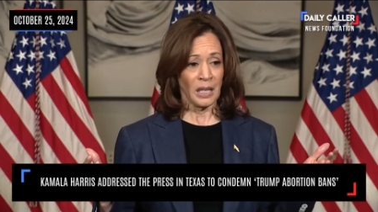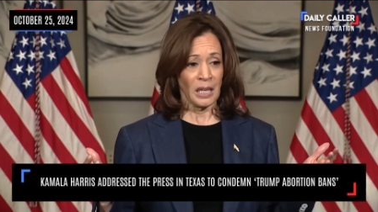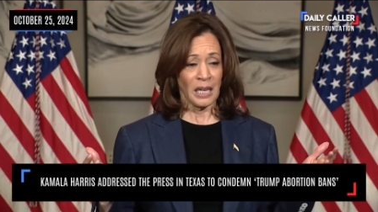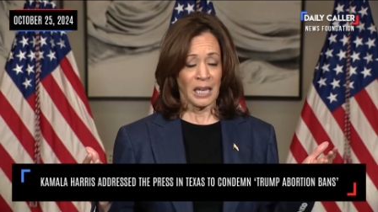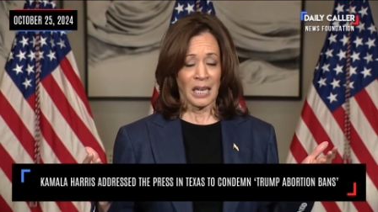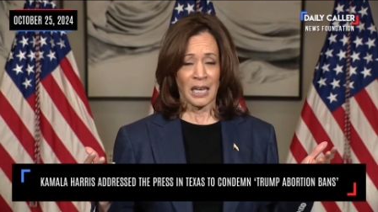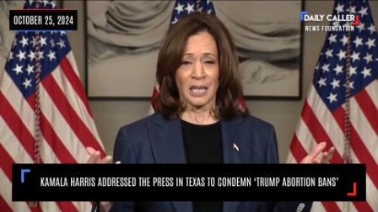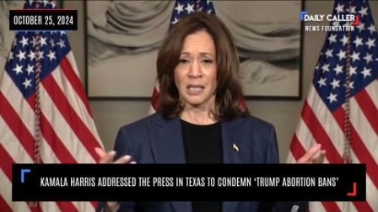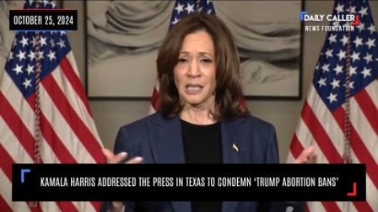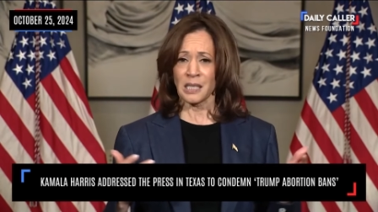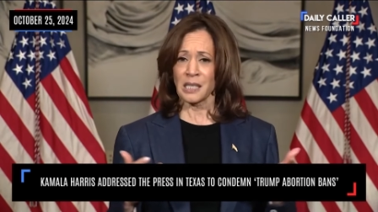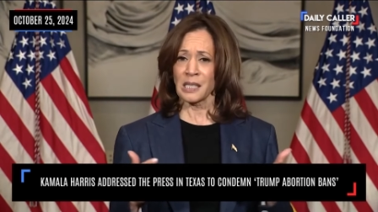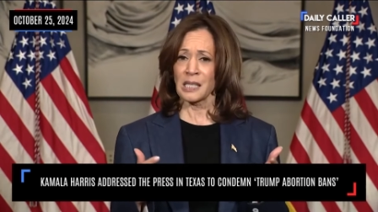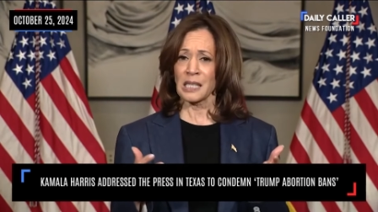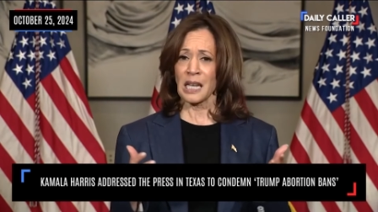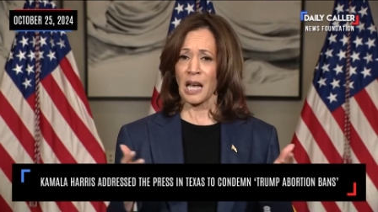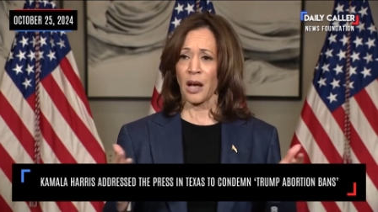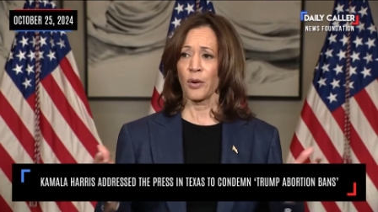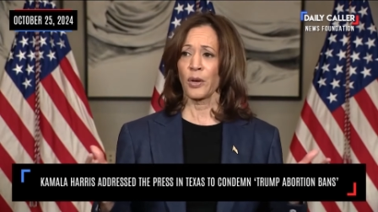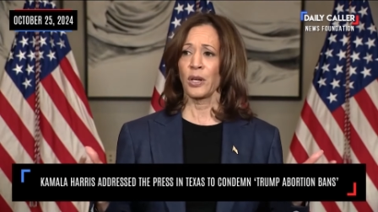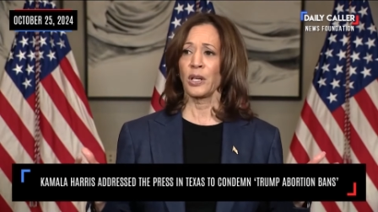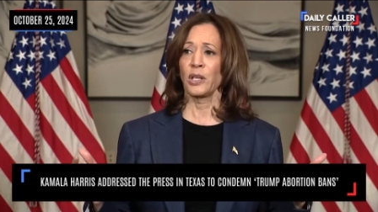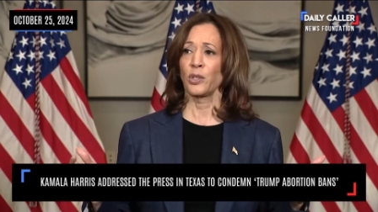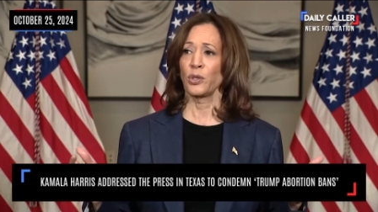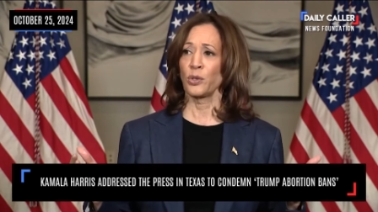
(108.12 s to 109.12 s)
and this is how
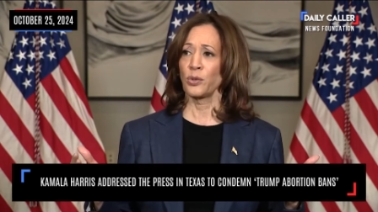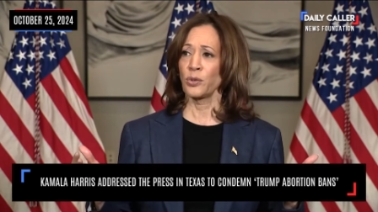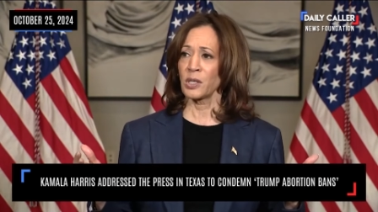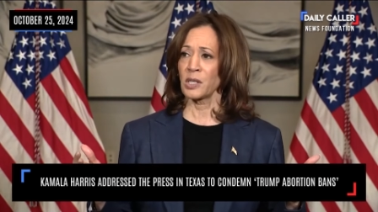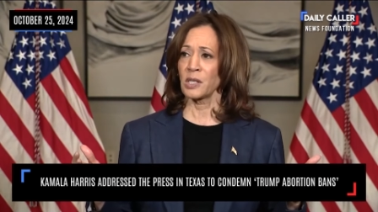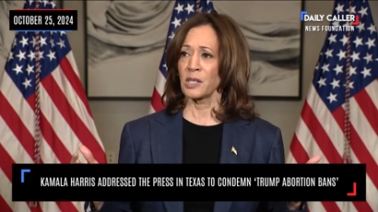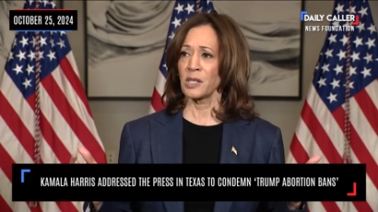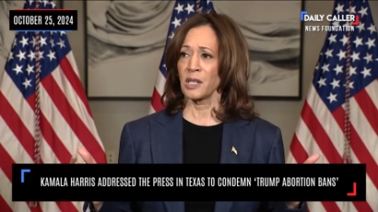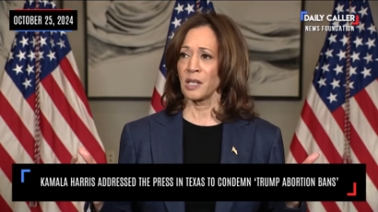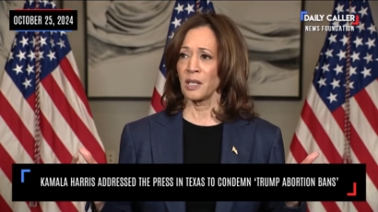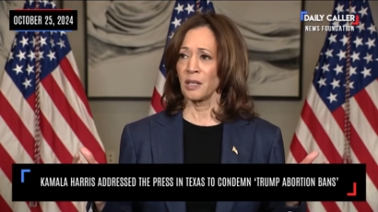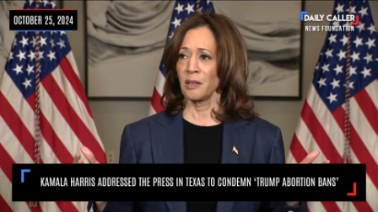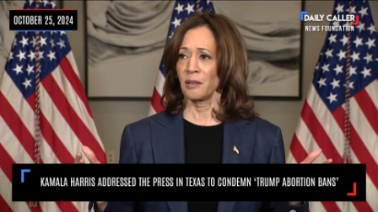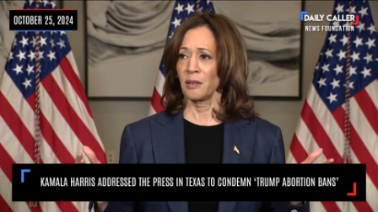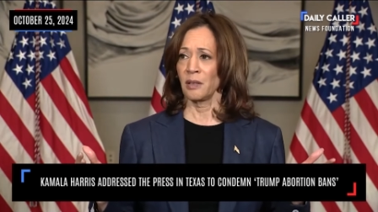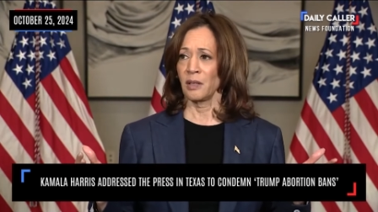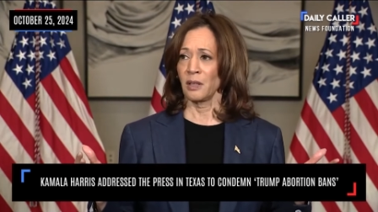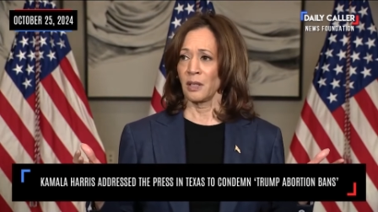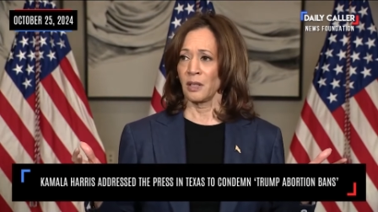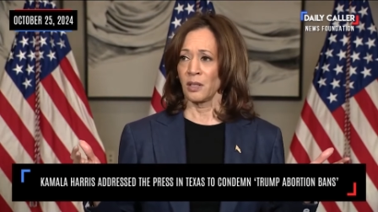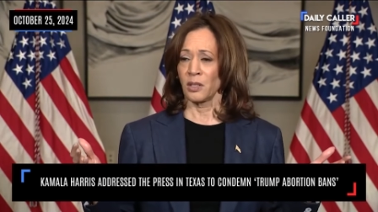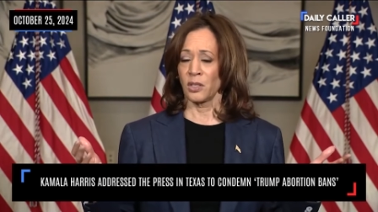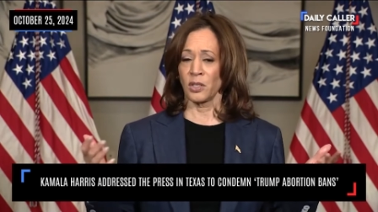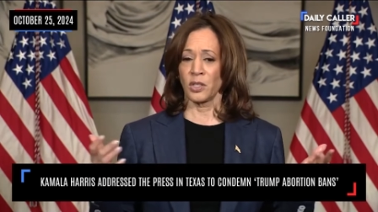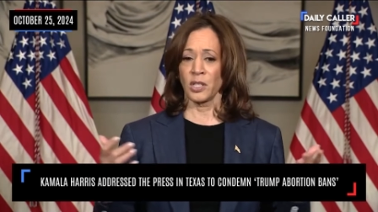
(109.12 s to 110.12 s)
he uses it
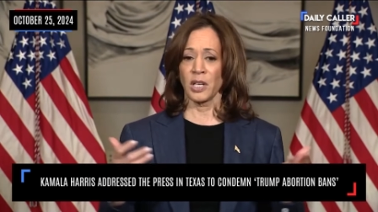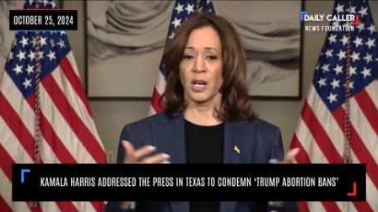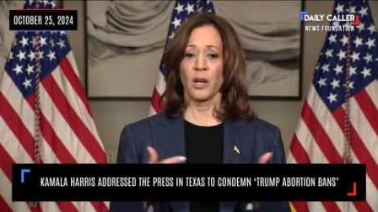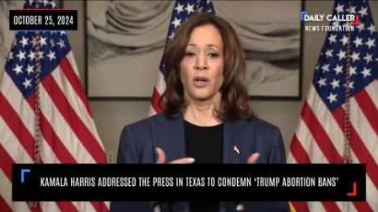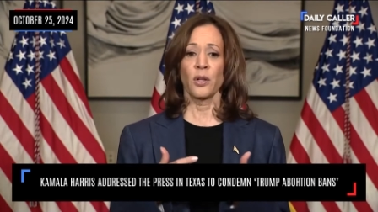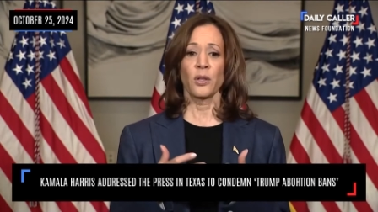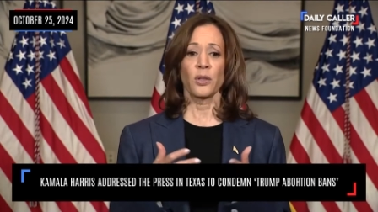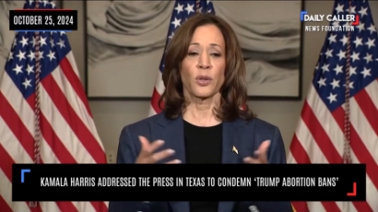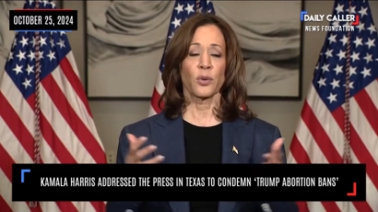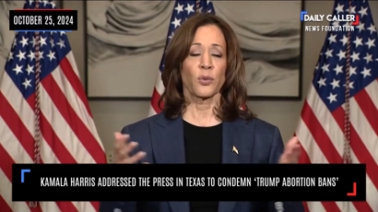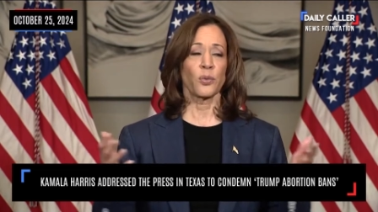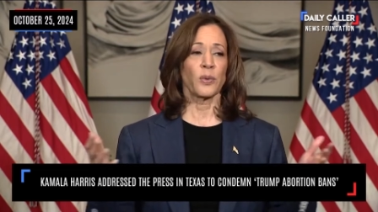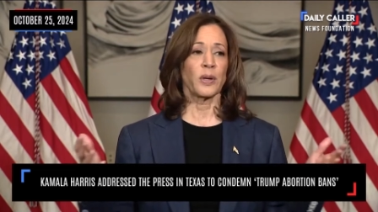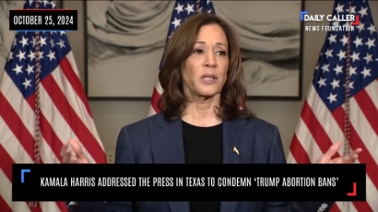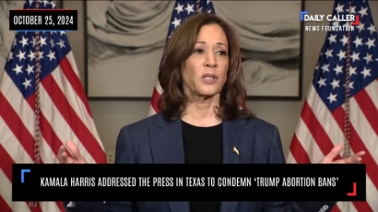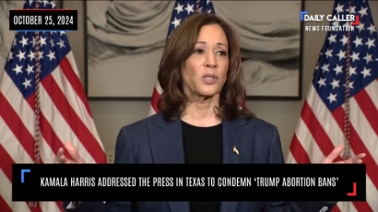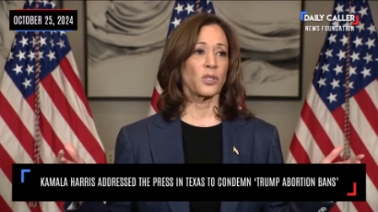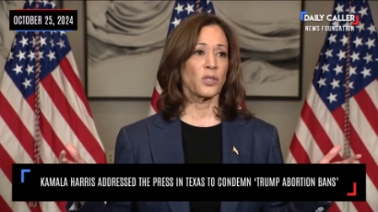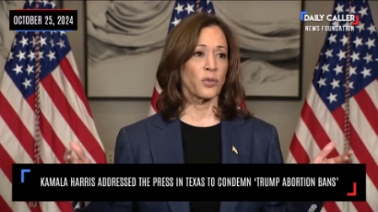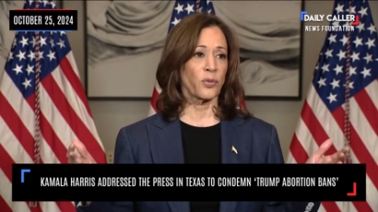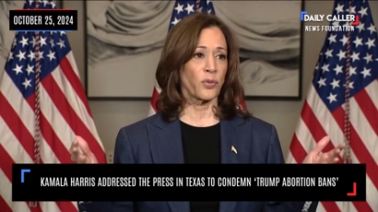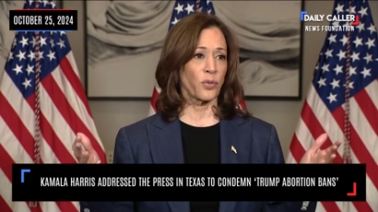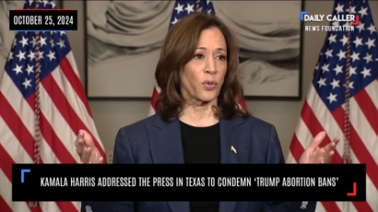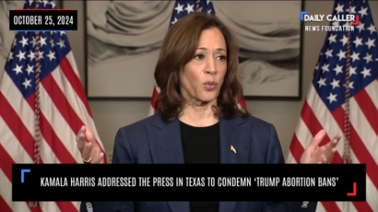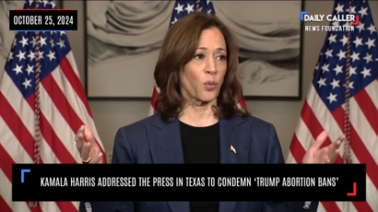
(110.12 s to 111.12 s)
to tell the
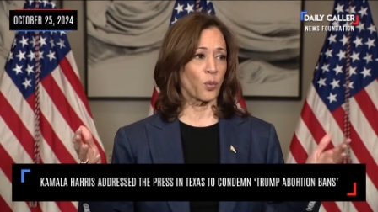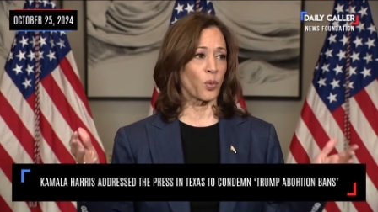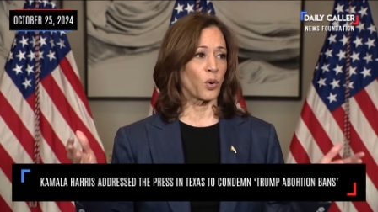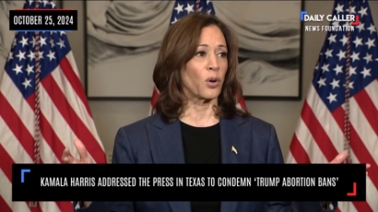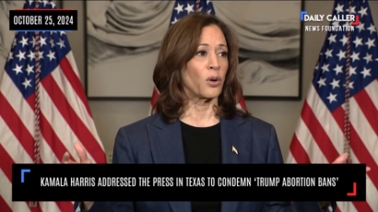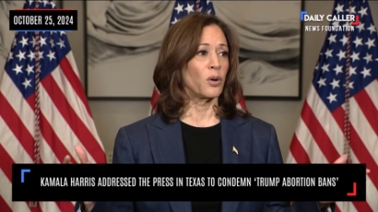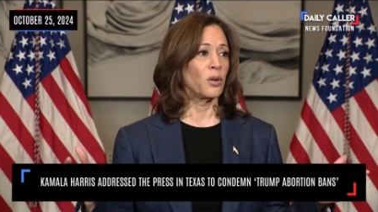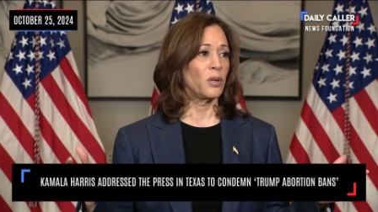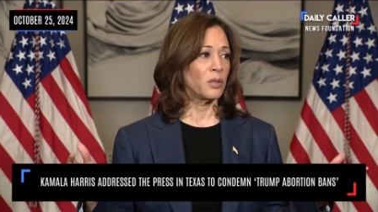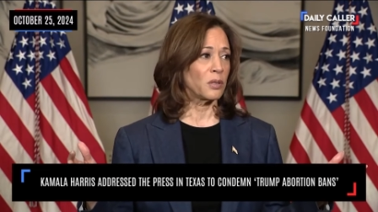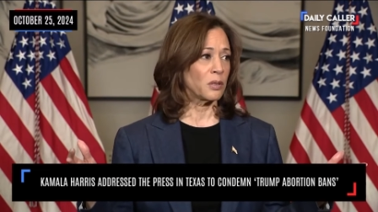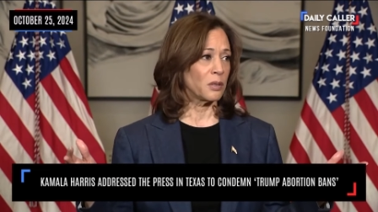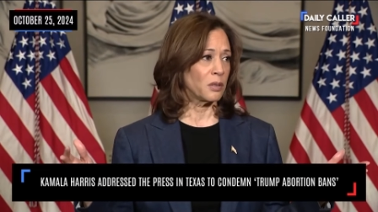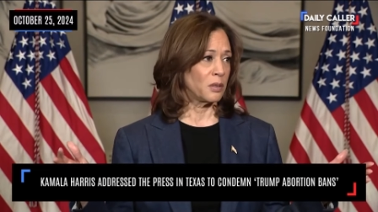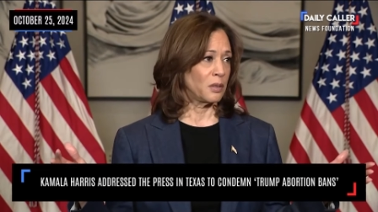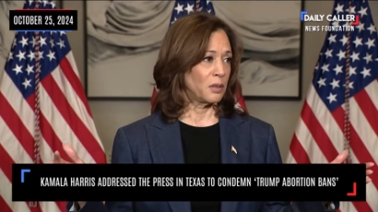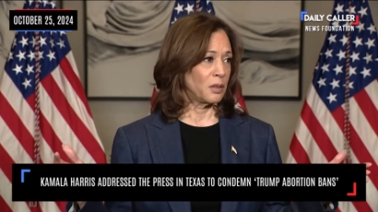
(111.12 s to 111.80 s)
rest of the world